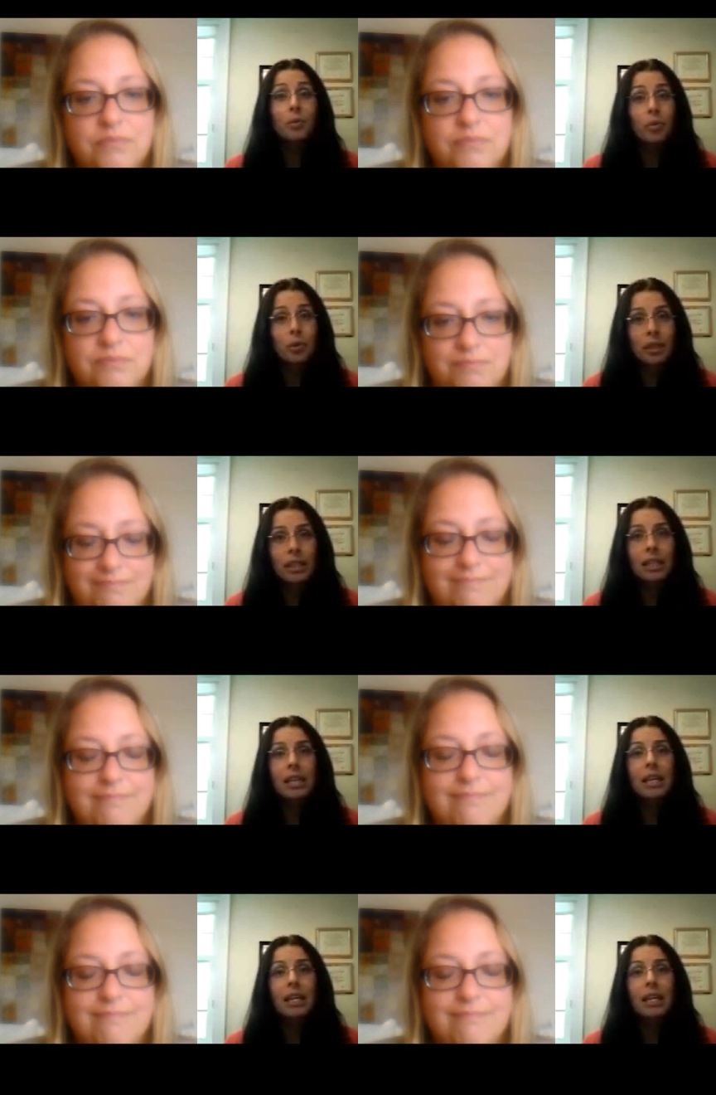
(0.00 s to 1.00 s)
Speaker 1: key, being
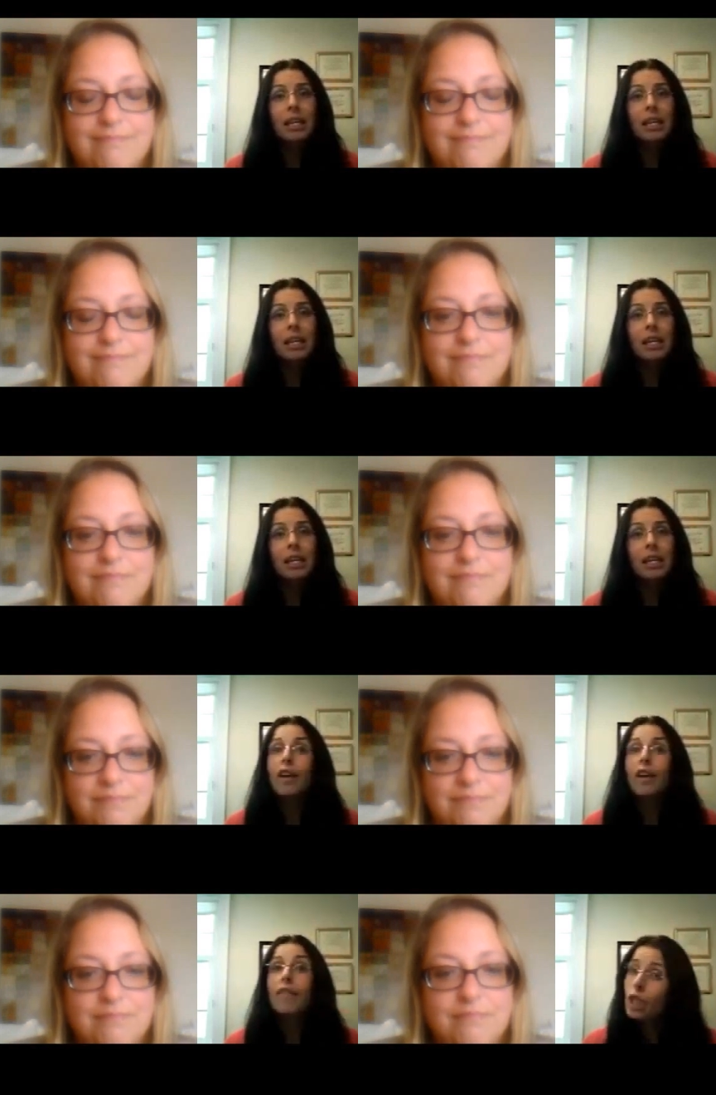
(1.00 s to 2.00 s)
aware of how we talk
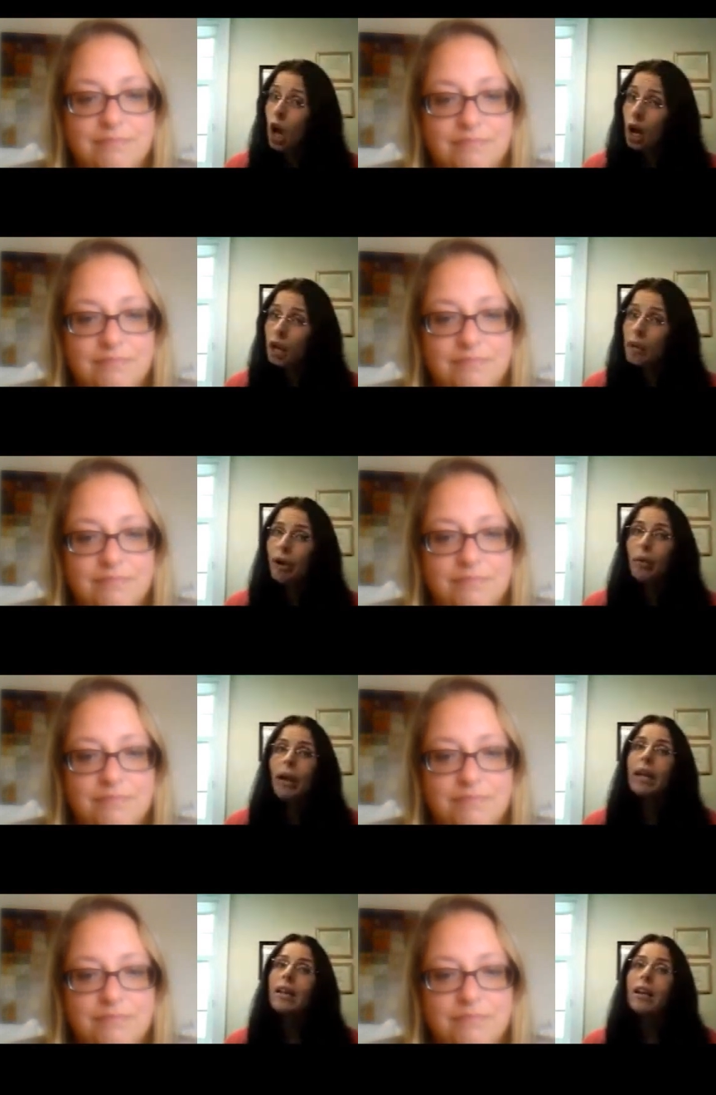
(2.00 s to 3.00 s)
about weight.
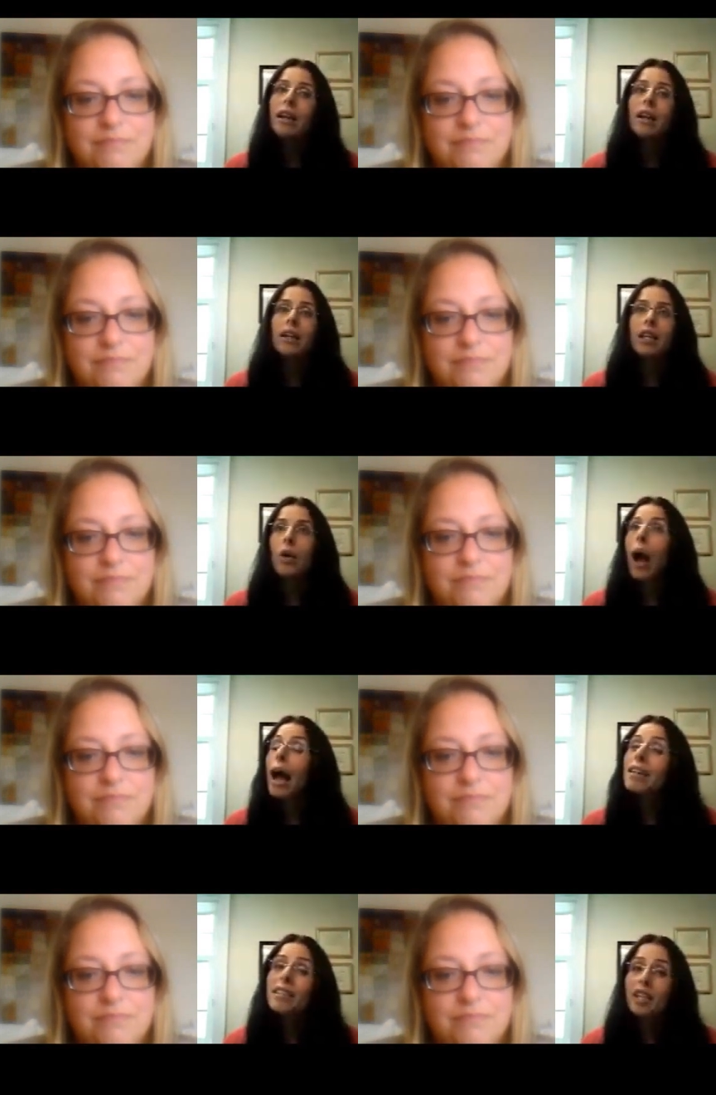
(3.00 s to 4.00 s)
You know, asking
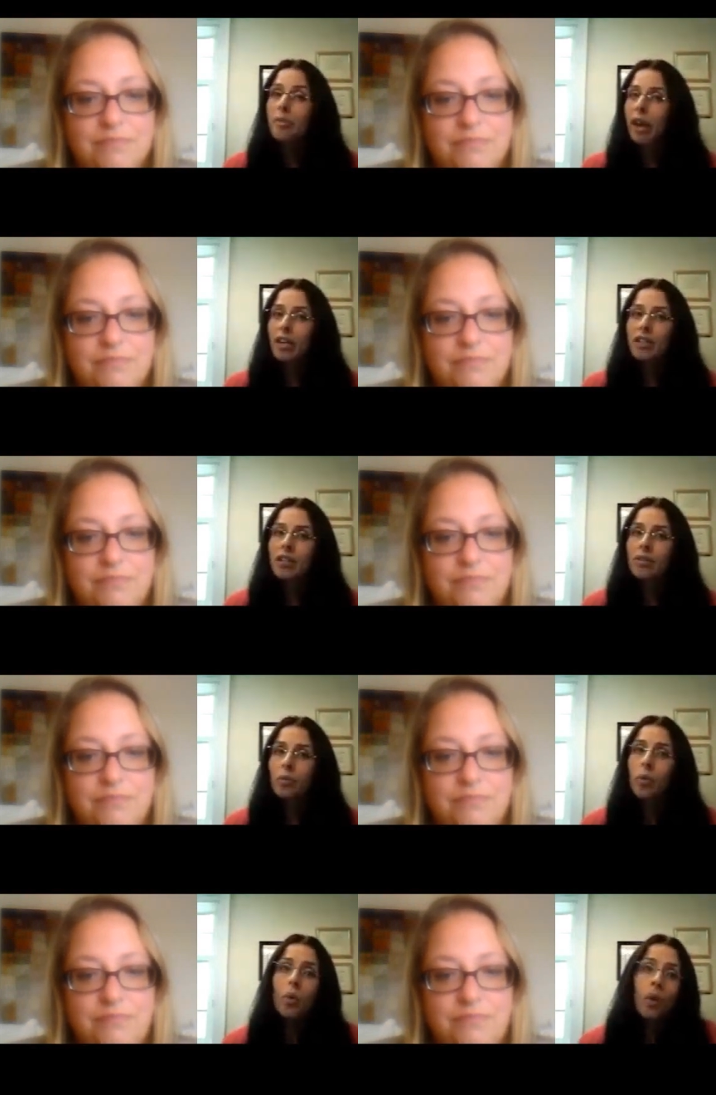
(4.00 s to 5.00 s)
patients, what
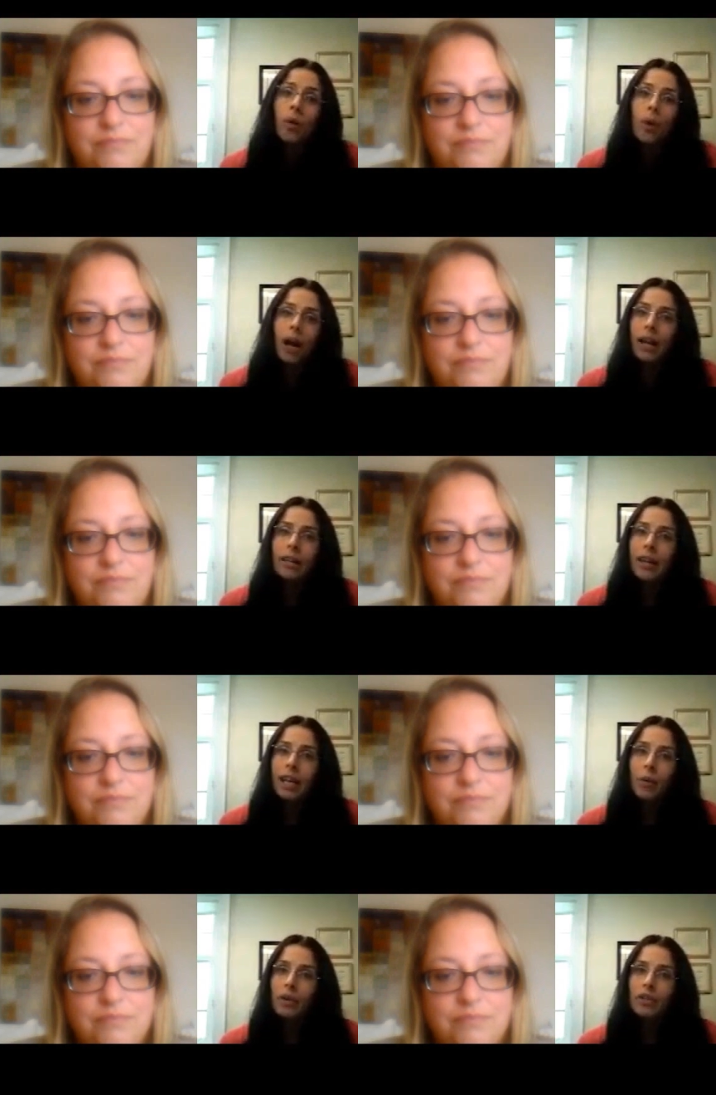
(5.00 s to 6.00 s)
kind of language would
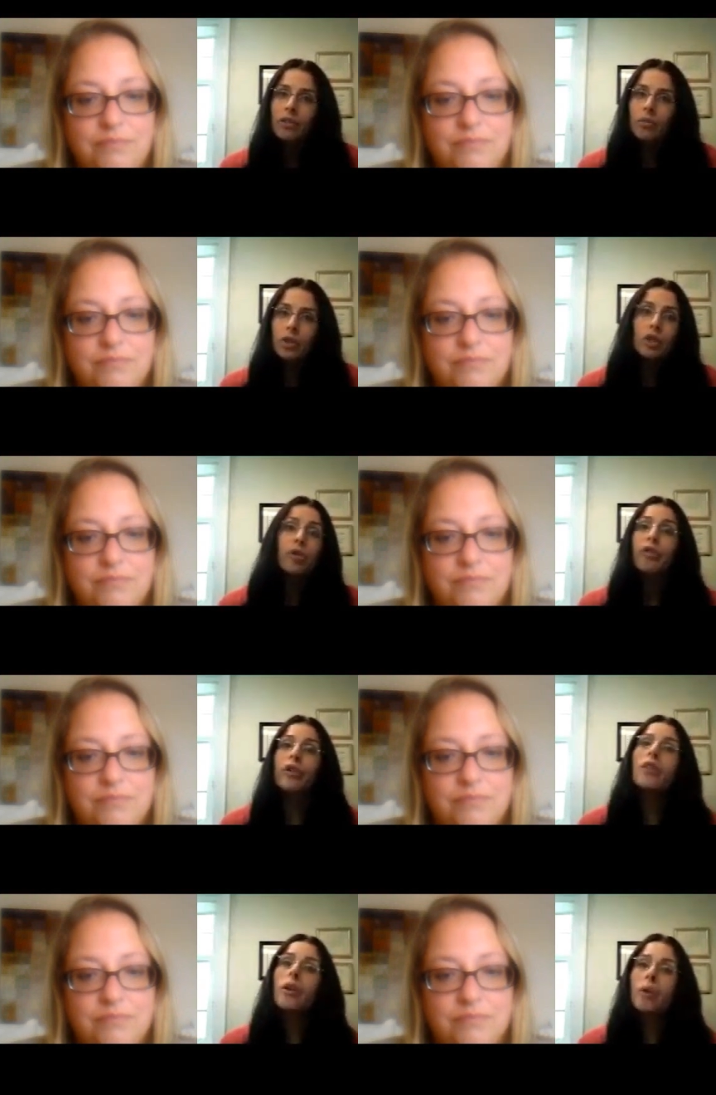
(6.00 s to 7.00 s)
you prefer that we
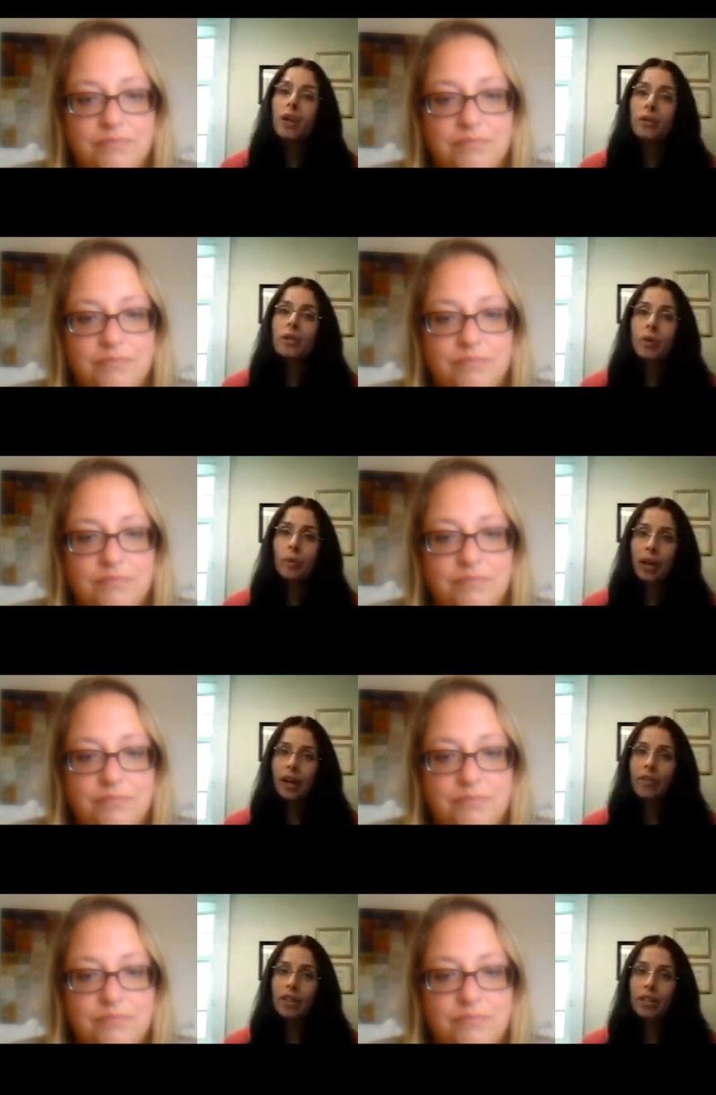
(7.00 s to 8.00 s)
use when we have these
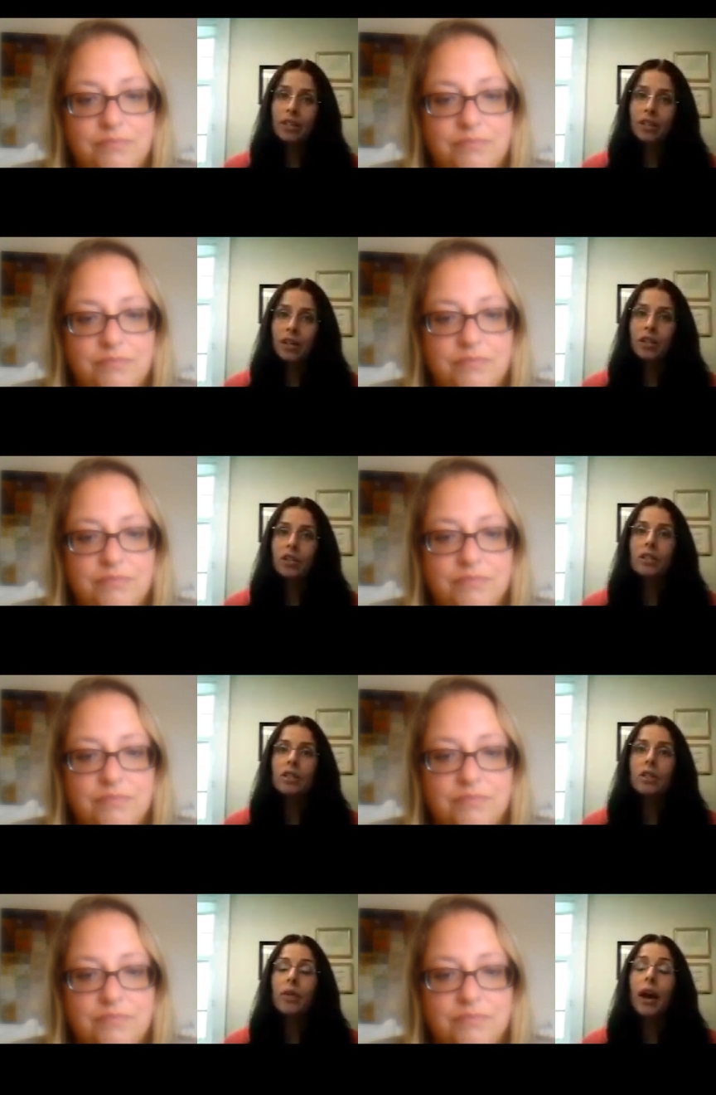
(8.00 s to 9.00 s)
discussions, so that
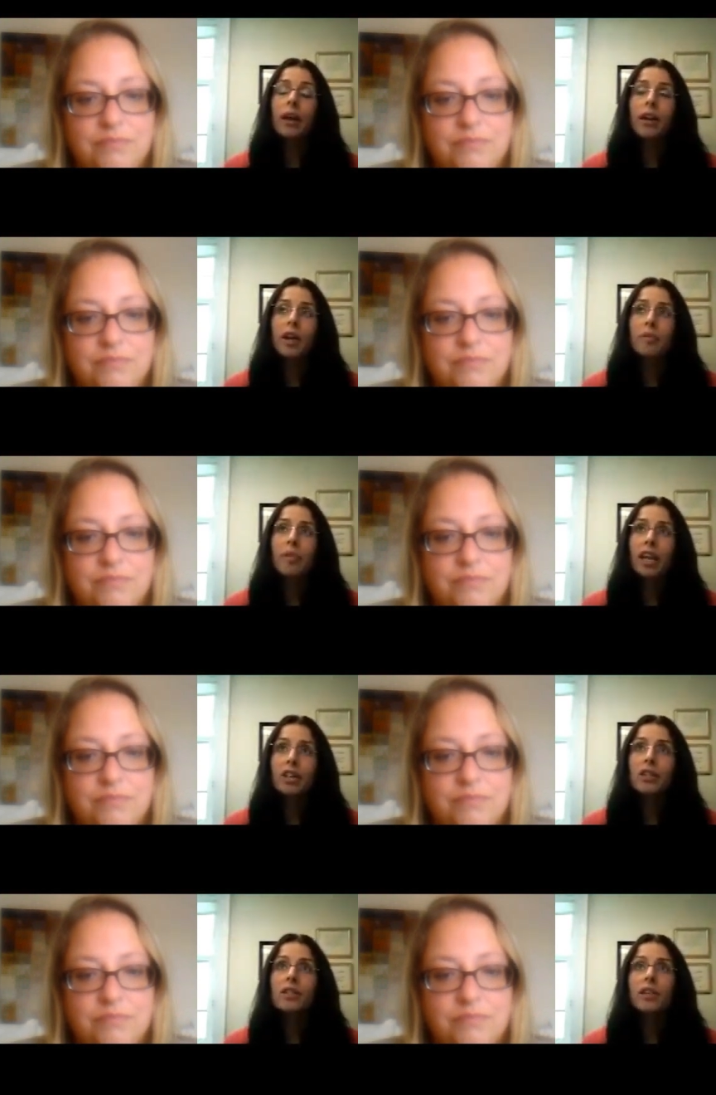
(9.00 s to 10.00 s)
patients can
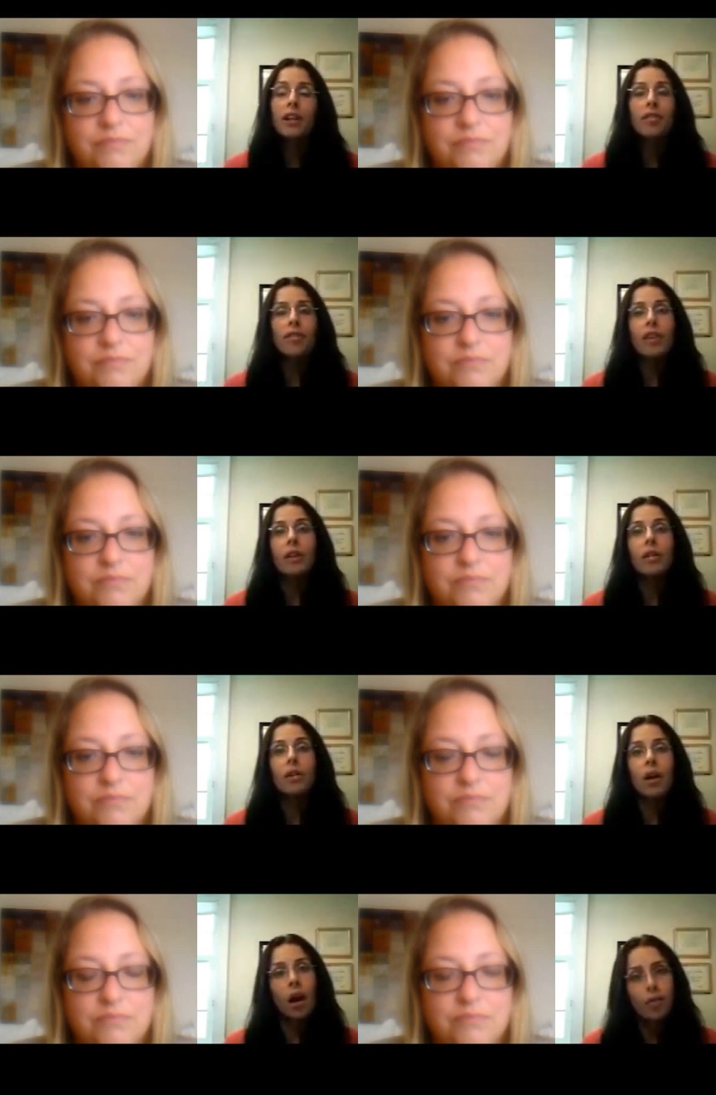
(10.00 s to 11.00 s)
feel
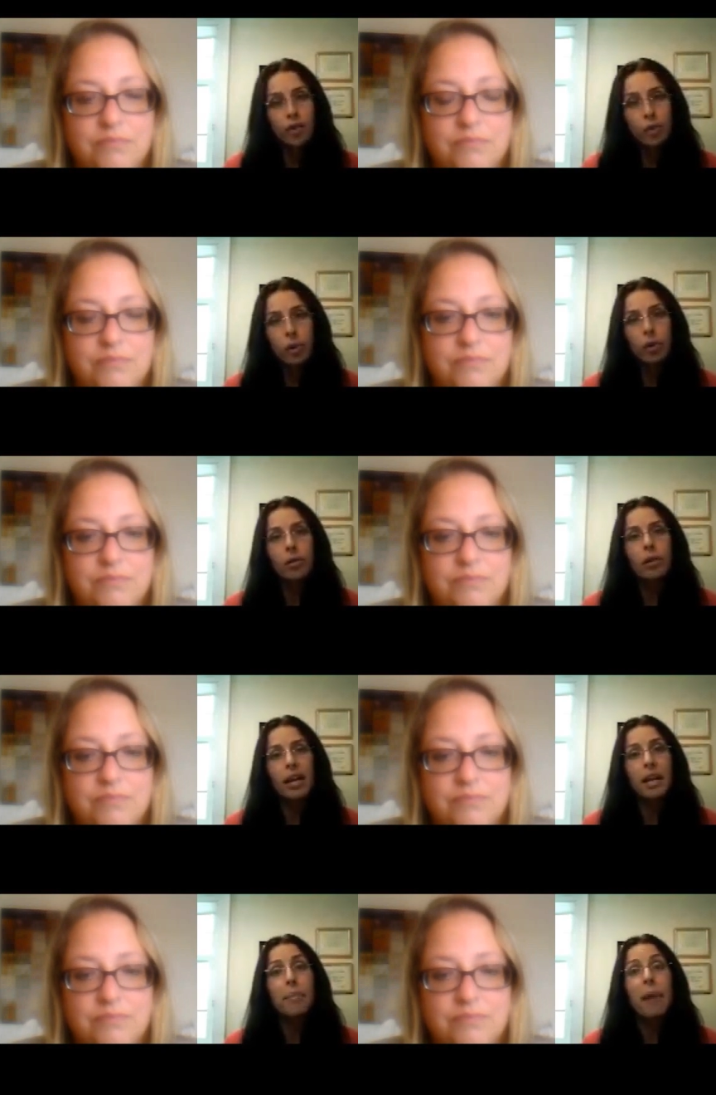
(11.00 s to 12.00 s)
comfortable and
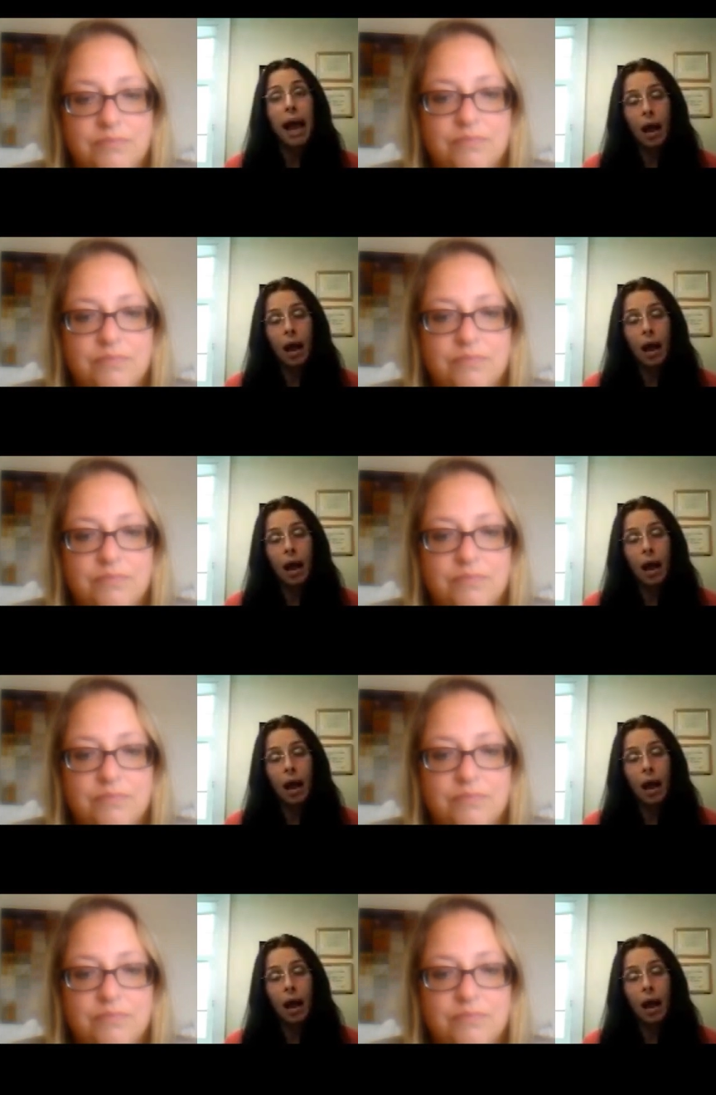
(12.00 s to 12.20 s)
empowered.